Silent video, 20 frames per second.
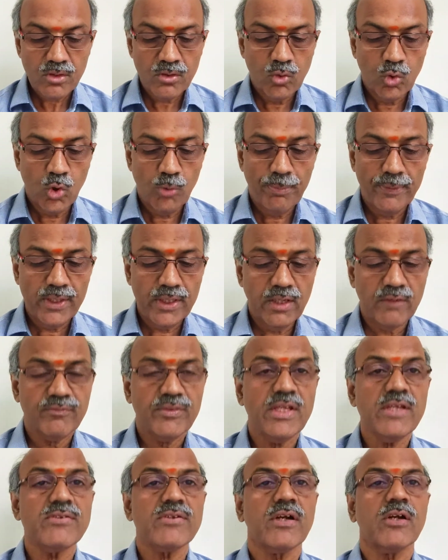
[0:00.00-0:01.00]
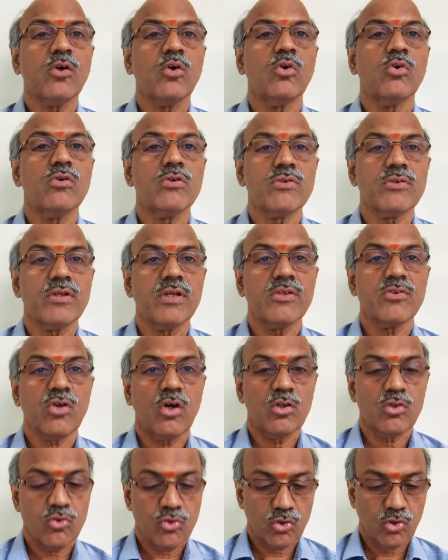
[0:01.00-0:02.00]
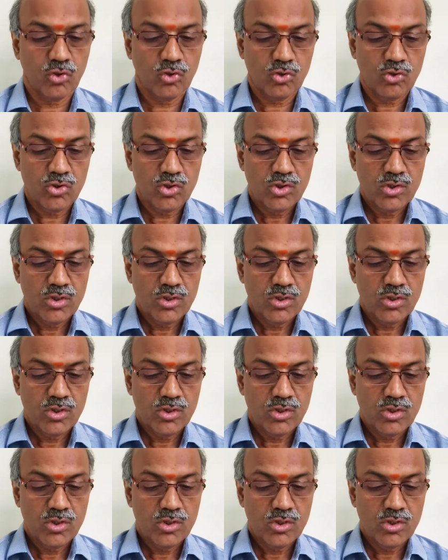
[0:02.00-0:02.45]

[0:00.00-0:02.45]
Opening of these accounts is also